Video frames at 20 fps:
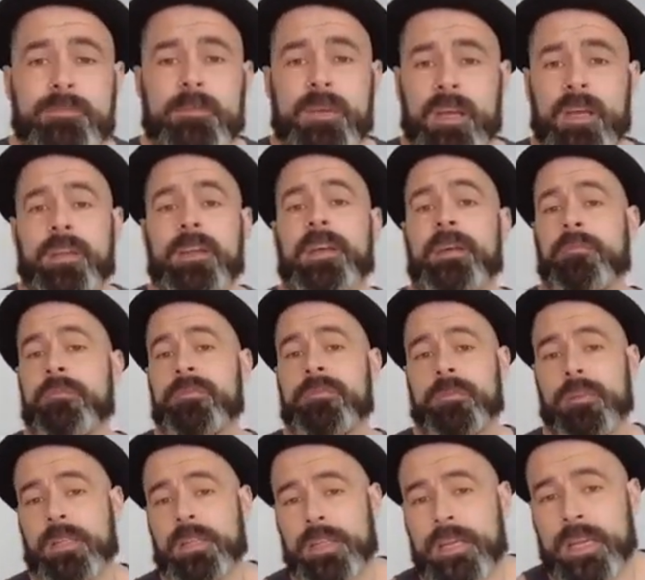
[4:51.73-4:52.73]
and then
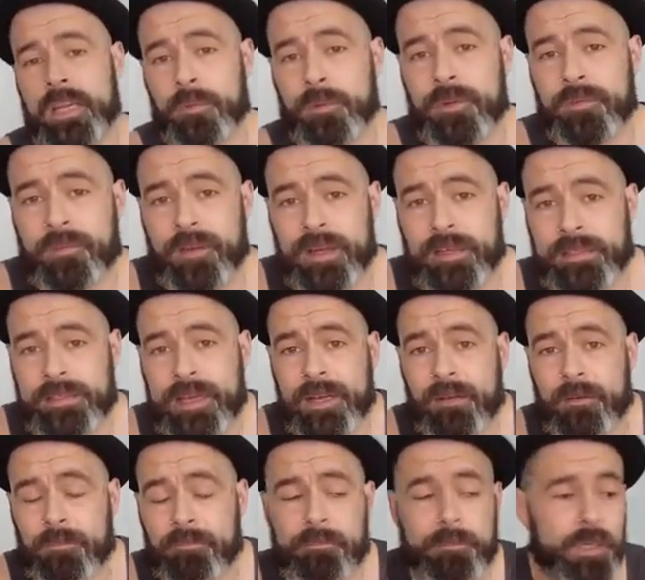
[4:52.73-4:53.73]
for later we find
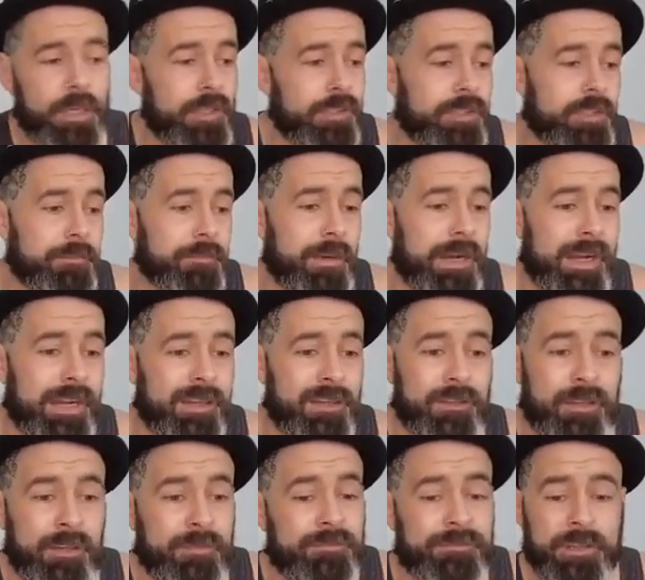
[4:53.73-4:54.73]
out murdered by
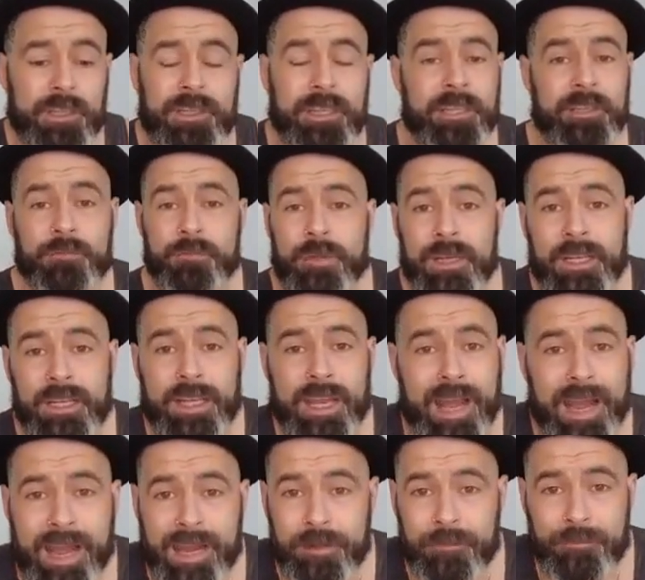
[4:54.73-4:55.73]
a fucking really
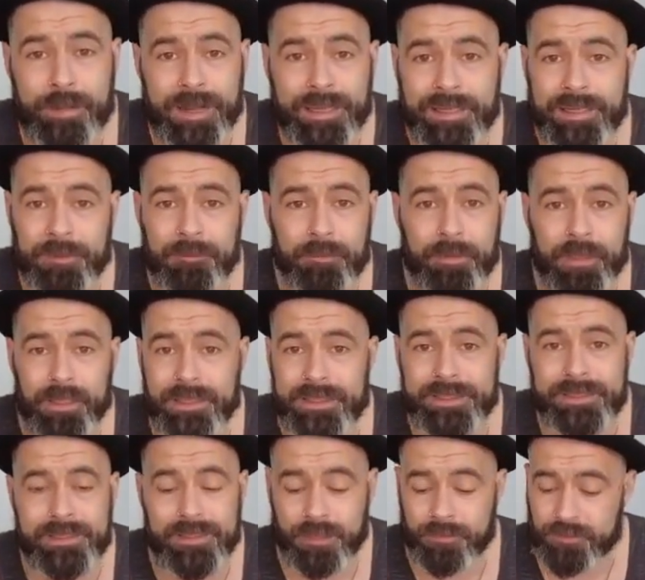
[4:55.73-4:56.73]
high-ranking
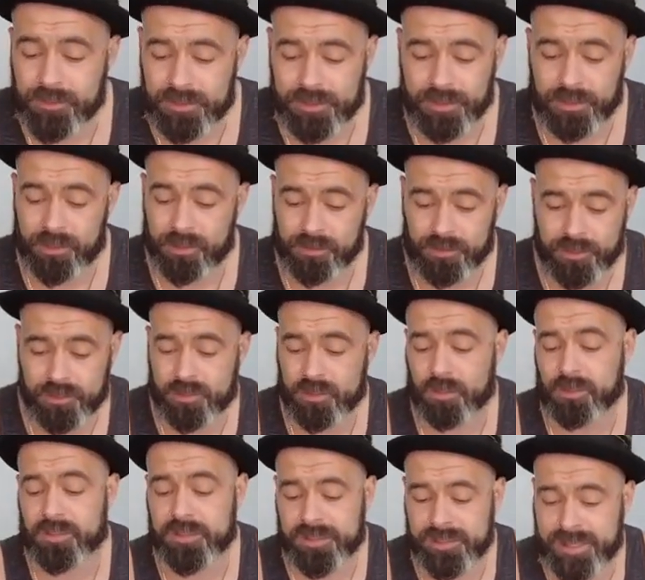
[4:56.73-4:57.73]
police officer. She's
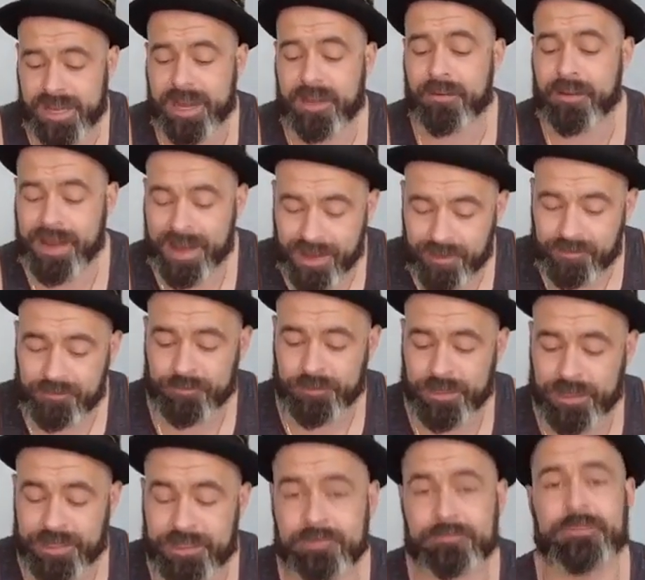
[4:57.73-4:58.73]
called Sarah
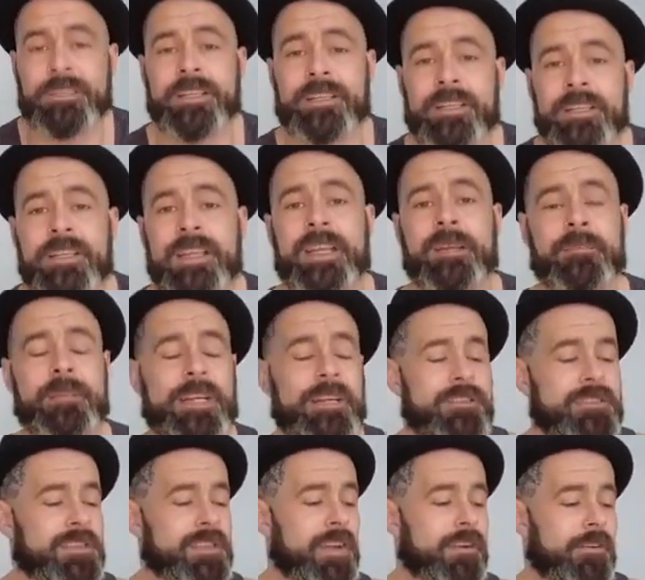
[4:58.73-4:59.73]
Everard. I've written her name
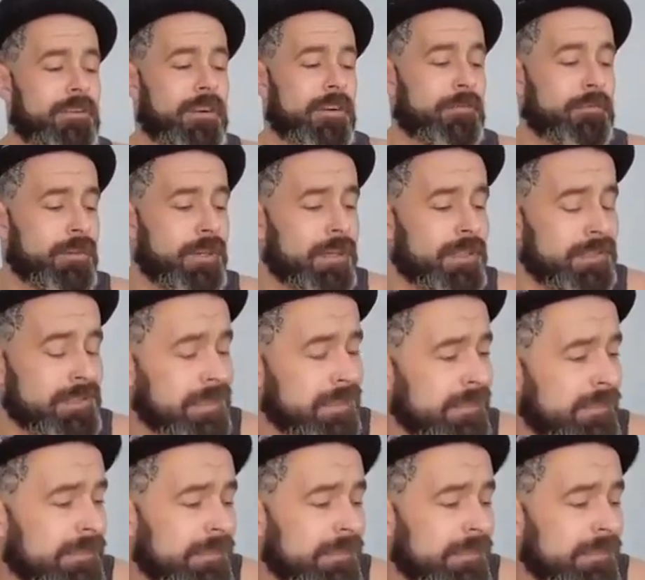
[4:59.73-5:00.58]
down. Sarah Everard.